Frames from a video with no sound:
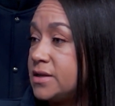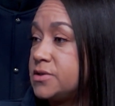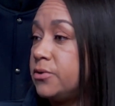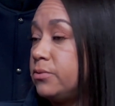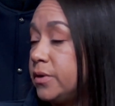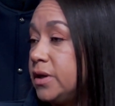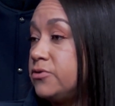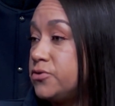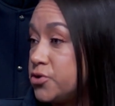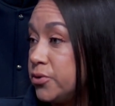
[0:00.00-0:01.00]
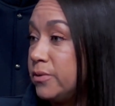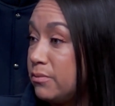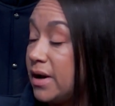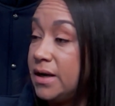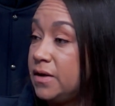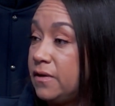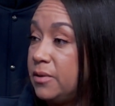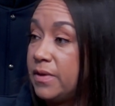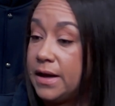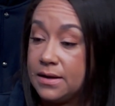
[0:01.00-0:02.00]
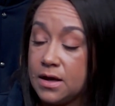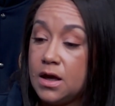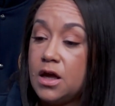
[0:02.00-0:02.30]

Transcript: So really, truly reminding them, like,